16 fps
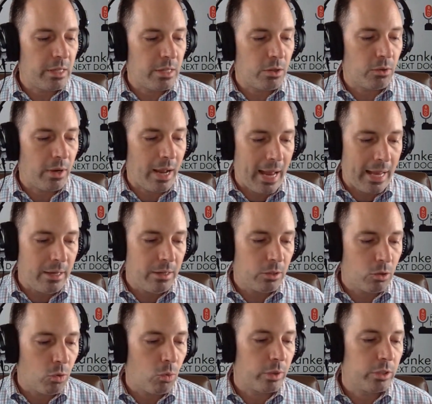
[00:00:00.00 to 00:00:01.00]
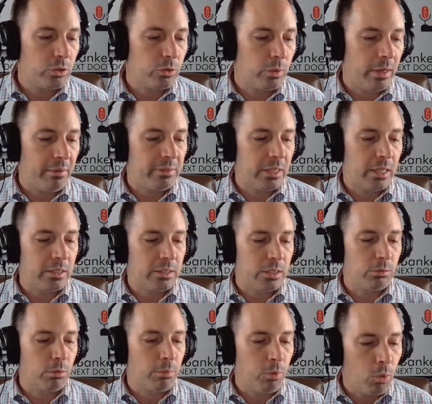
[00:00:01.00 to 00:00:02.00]
year end, according to an
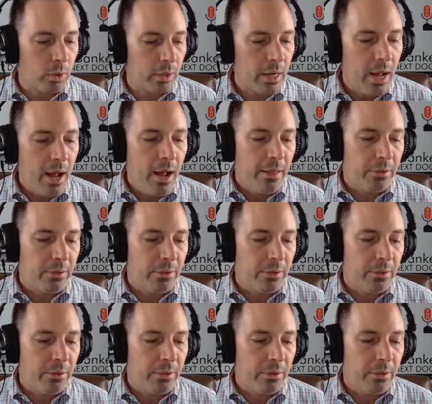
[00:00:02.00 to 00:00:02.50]
FDIC report.